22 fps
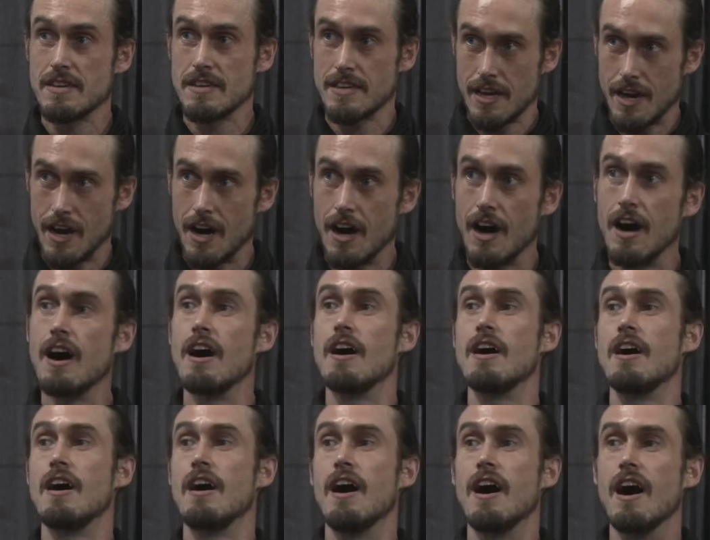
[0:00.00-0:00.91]
Yeah.
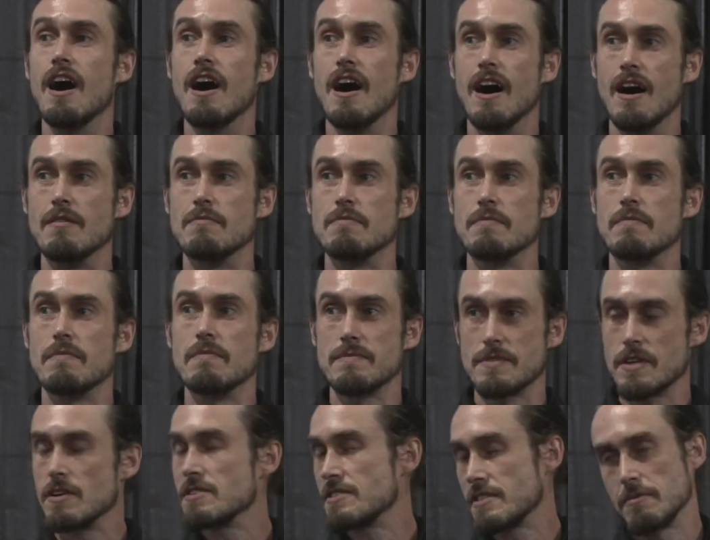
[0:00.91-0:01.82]

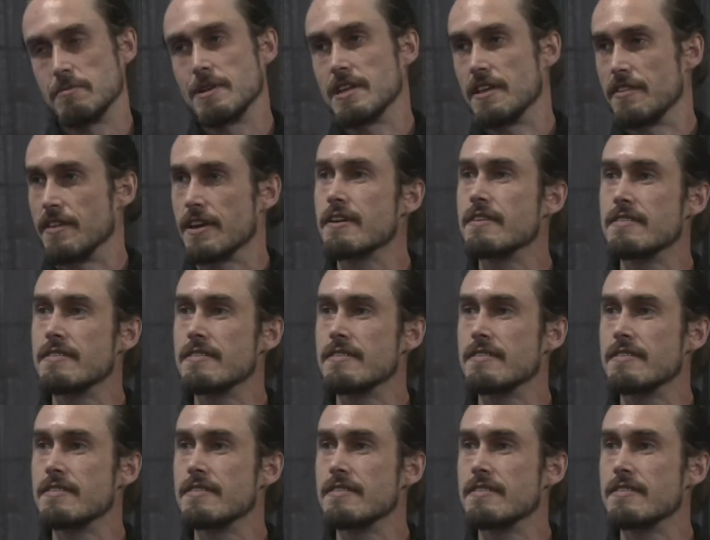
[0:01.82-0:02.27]
So similar things.